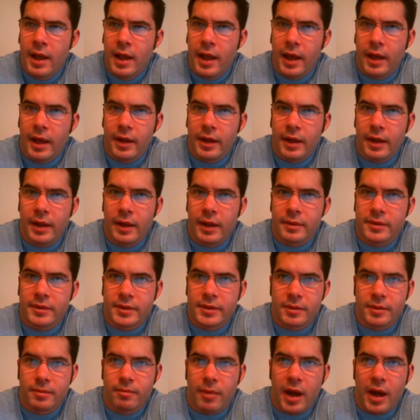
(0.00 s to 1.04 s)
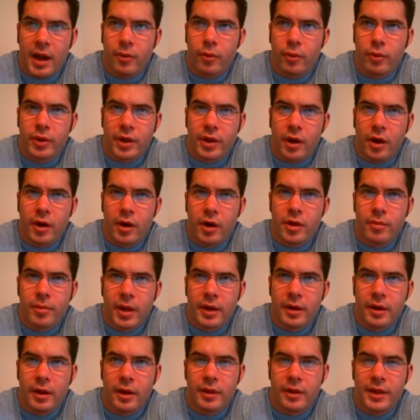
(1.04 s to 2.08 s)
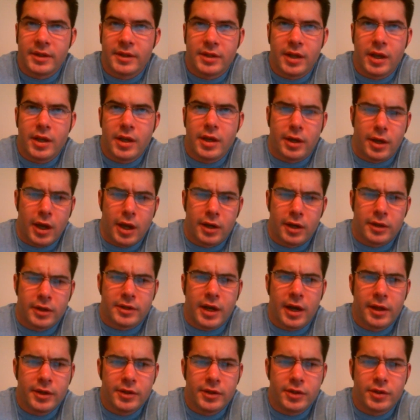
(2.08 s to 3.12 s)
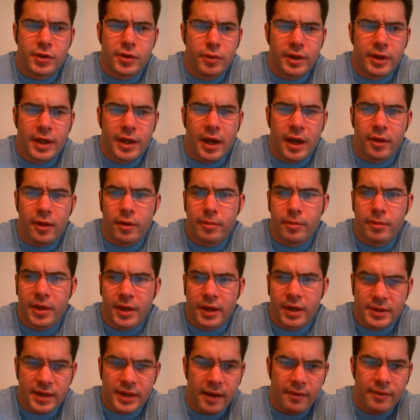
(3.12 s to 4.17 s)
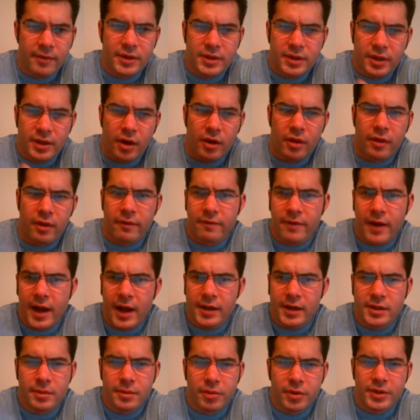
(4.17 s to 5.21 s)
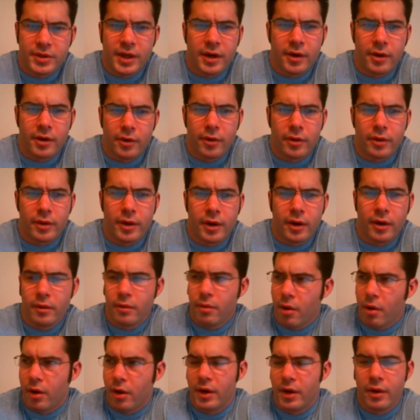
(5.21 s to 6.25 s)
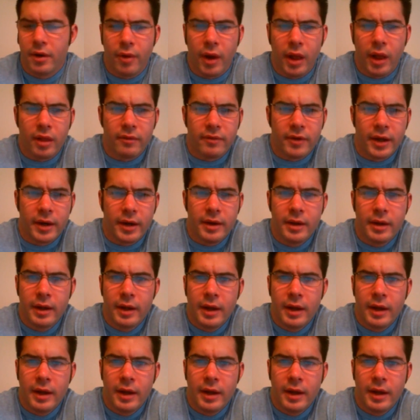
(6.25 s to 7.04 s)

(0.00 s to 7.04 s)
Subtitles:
And it's my only argument, and they say you can't tie these two together because obviously all the facts you presented earlier are irrelevant.